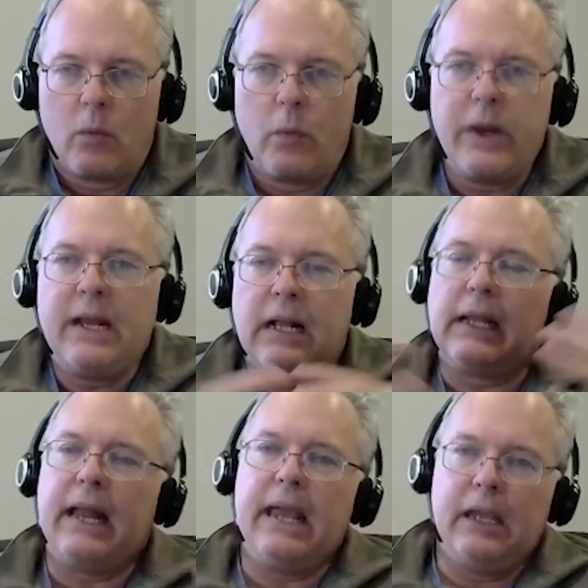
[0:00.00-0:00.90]

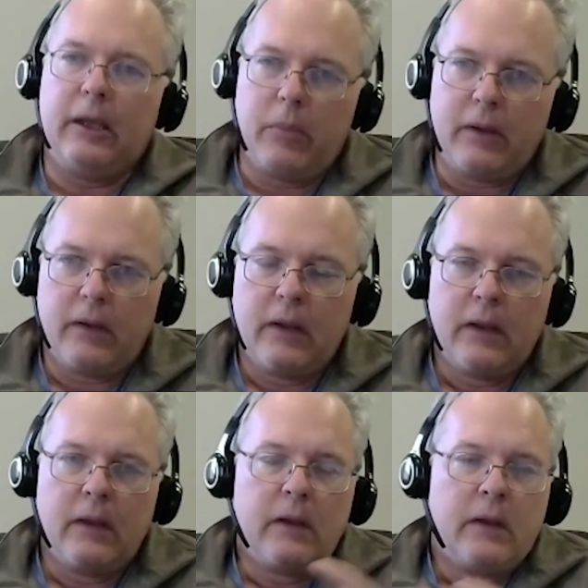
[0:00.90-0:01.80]
reclaim
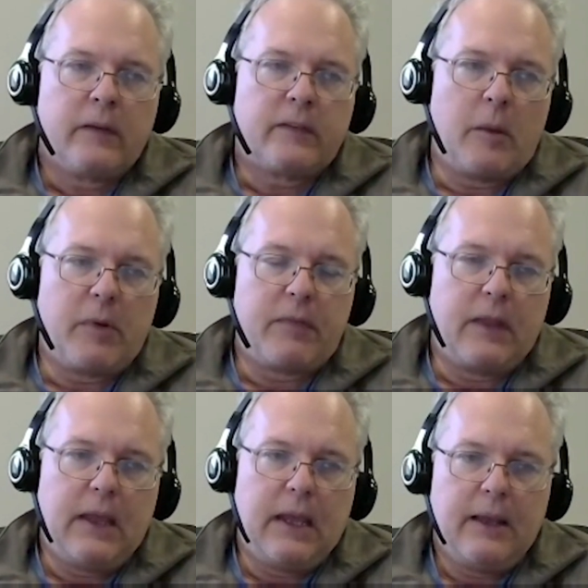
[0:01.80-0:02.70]
some of
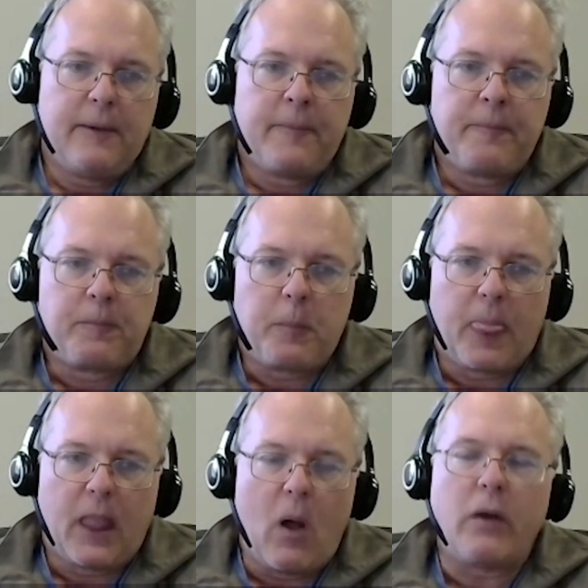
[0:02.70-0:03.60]
the
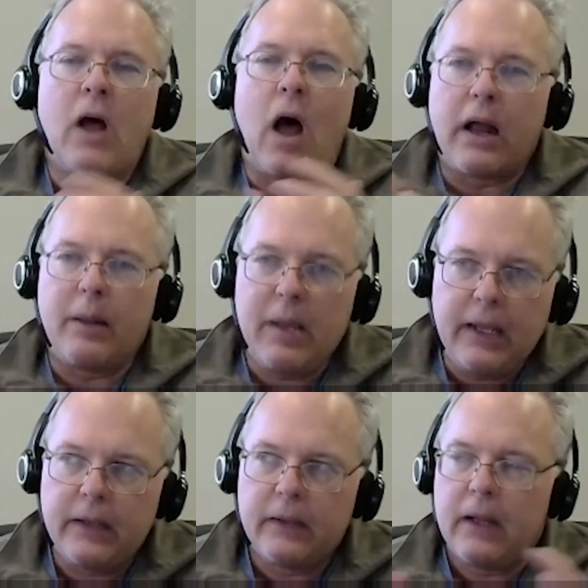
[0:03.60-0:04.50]

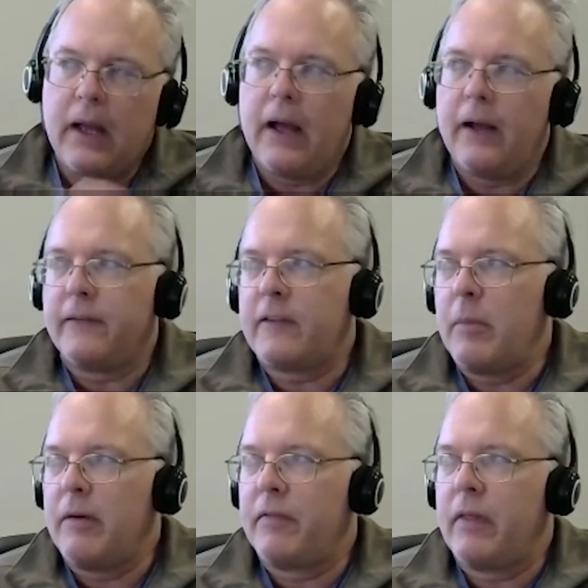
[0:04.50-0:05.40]
autonomy,
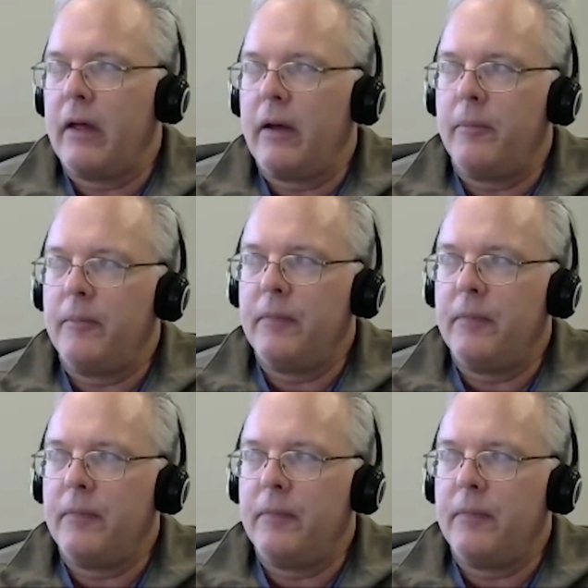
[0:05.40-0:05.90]
some of the